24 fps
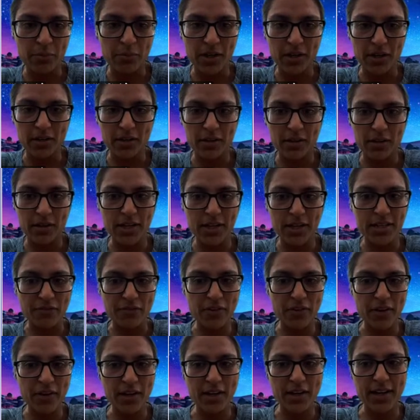but they
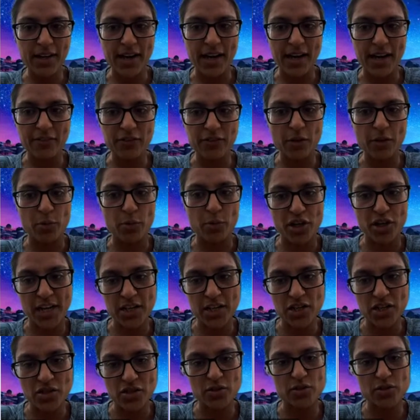definitely have the
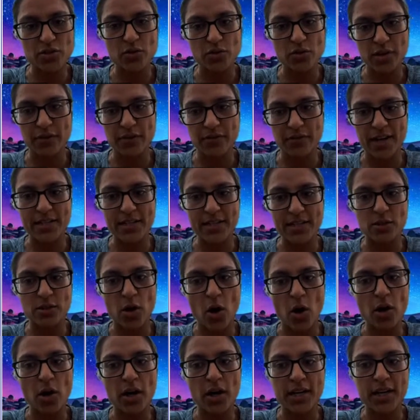potential to live as
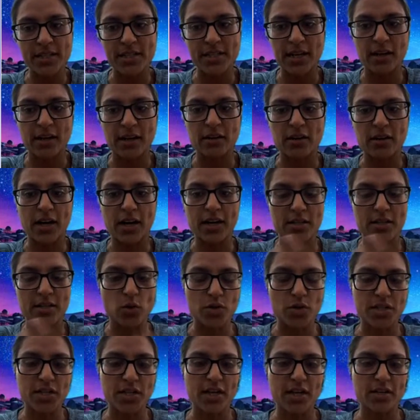long as they are
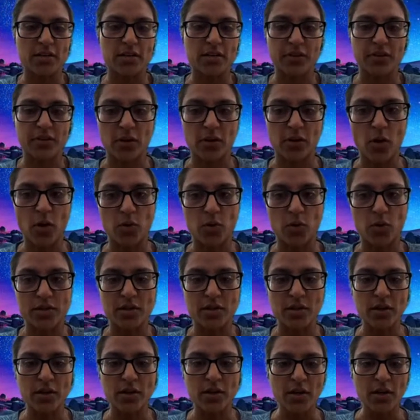associated with a host.